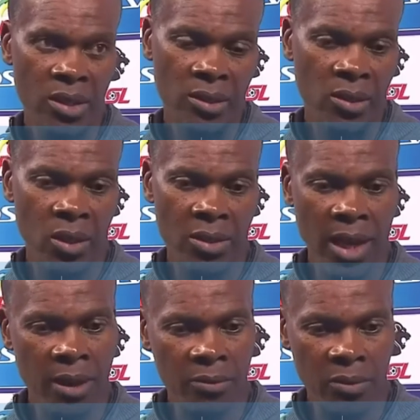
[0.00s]
So,
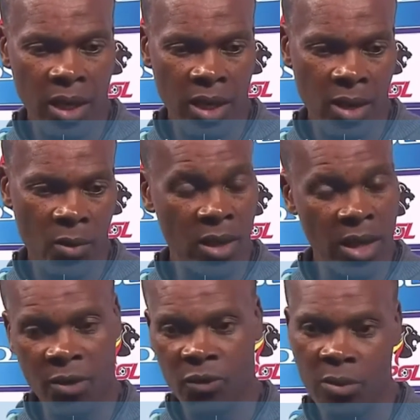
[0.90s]
yeah, we'll
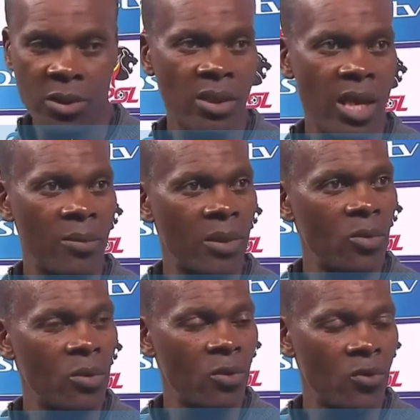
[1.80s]
learn from this game,
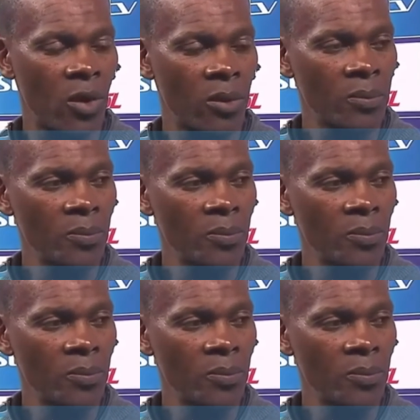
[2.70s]
then we move on.